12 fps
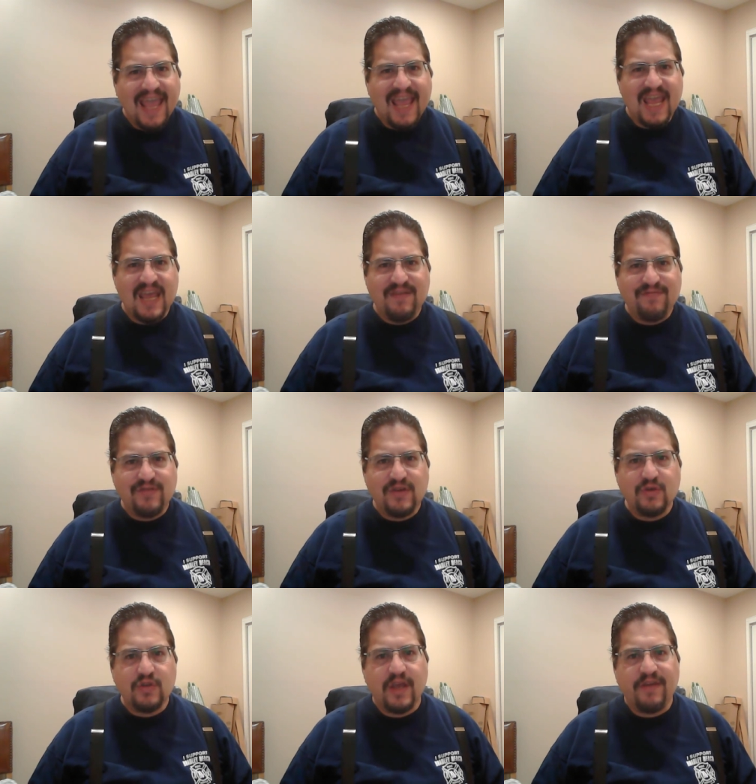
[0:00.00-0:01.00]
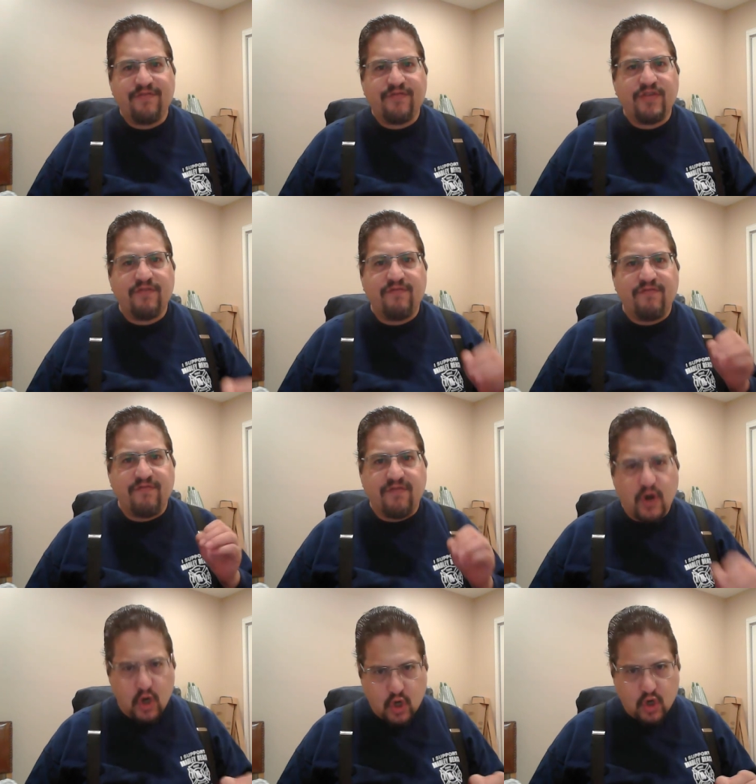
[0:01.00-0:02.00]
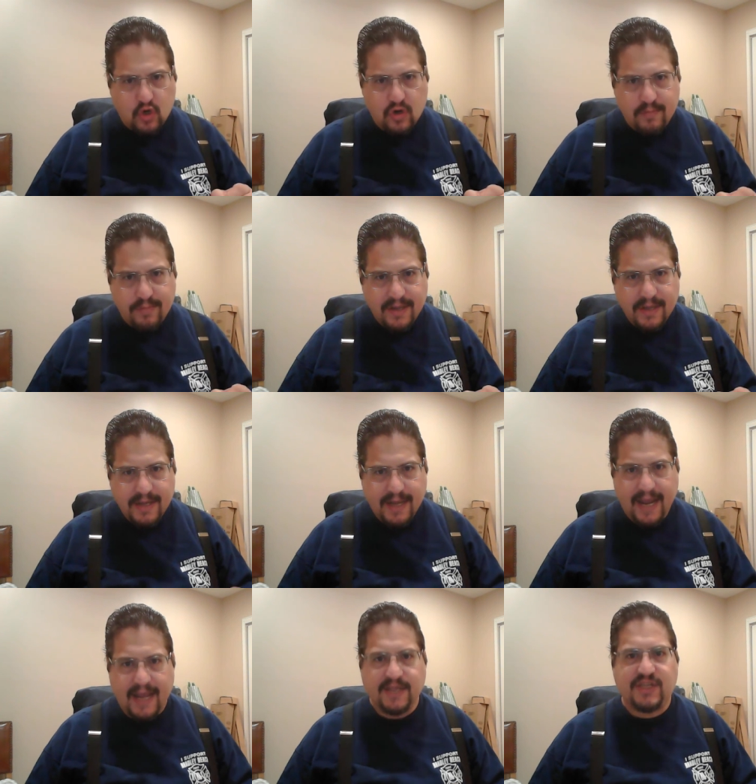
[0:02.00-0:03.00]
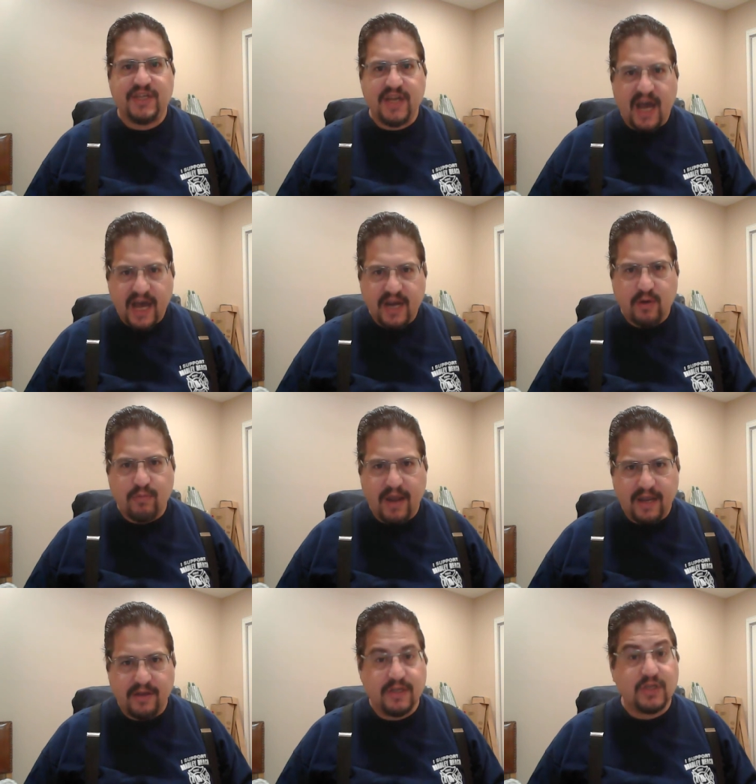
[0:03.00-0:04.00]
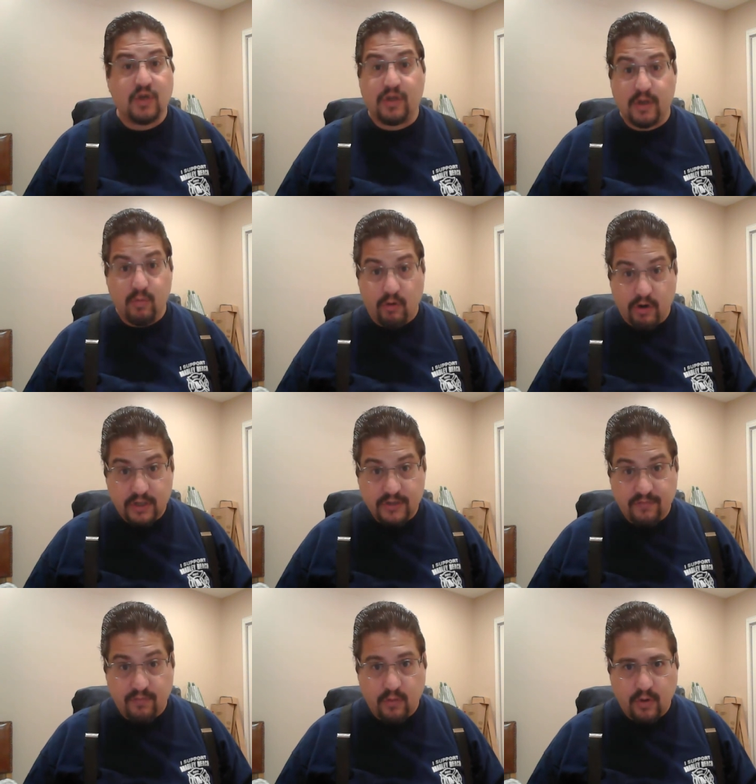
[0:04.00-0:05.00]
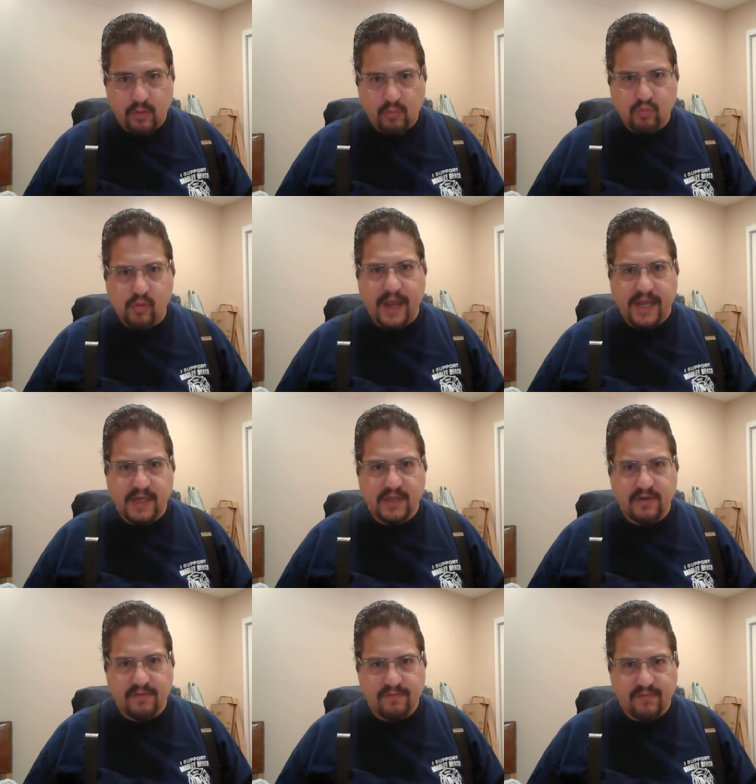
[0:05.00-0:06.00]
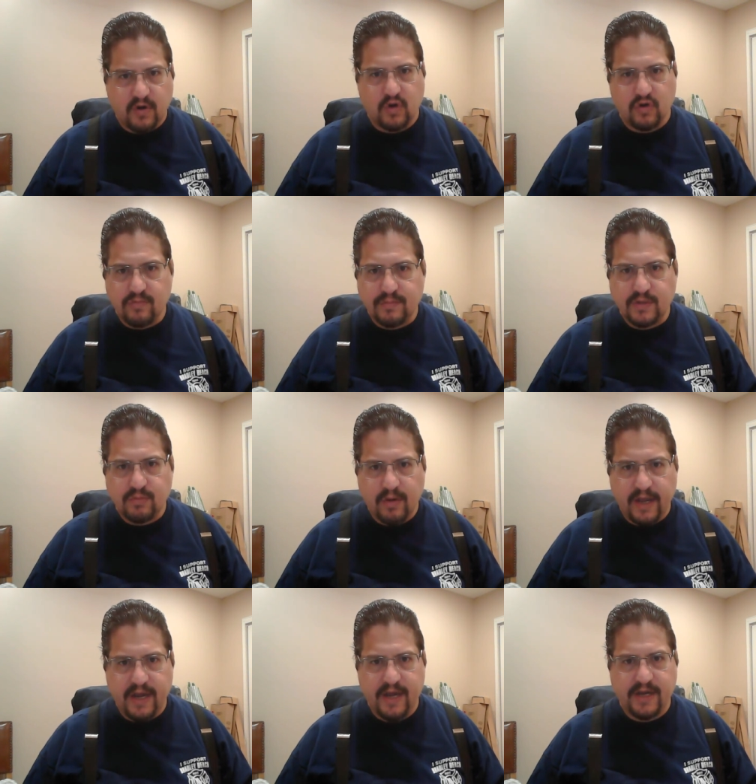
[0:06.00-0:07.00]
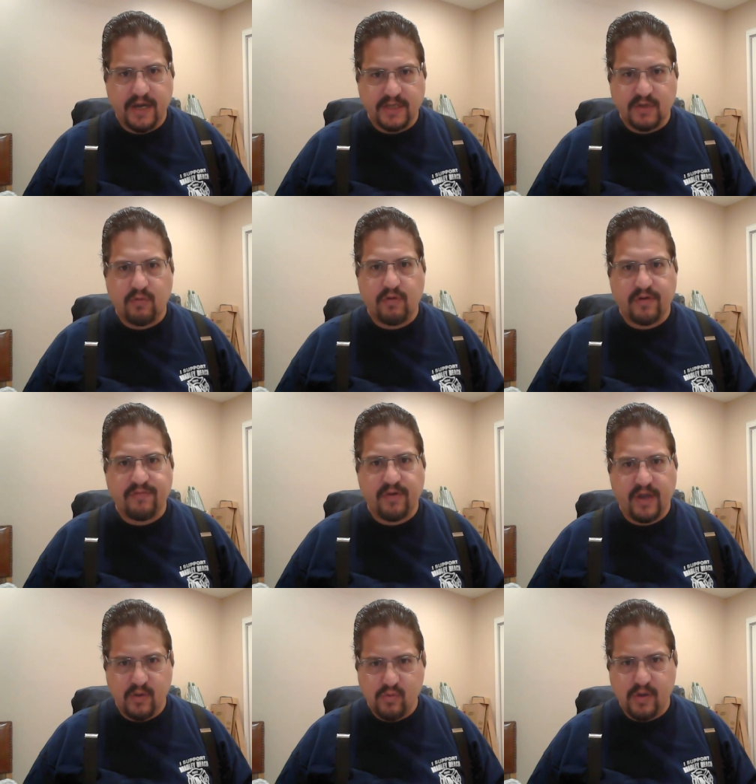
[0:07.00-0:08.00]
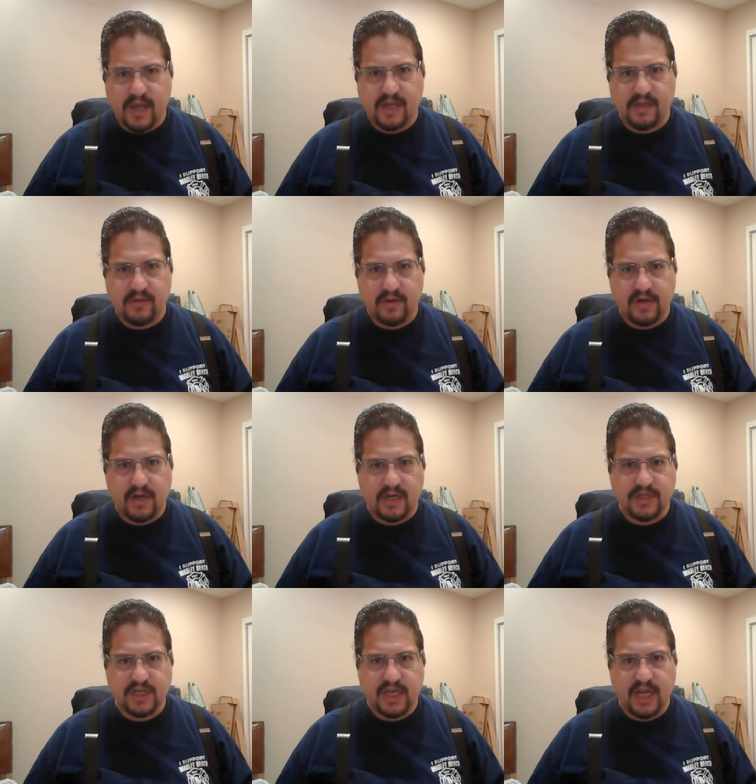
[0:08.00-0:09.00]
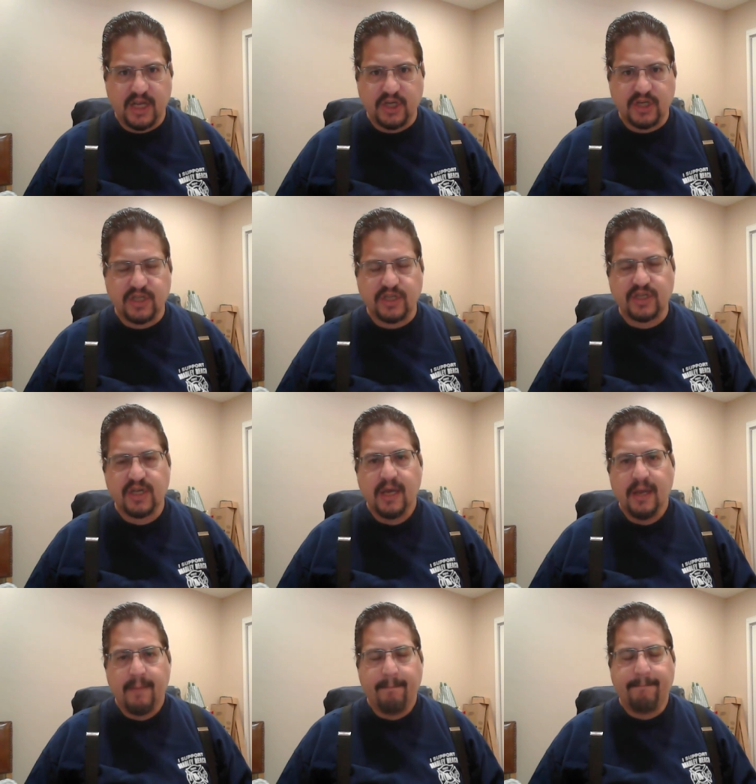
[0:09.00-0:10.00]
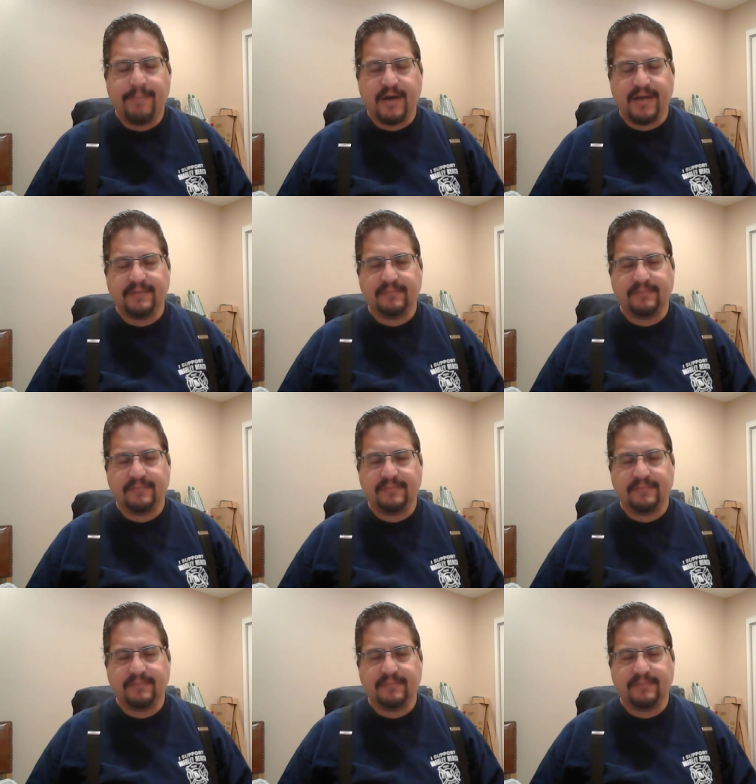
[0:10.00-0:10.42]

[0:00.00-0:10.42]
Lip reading: If the verb is not irregular, this only works for regular verbs, right? It doesn't work for irregular conjugations. But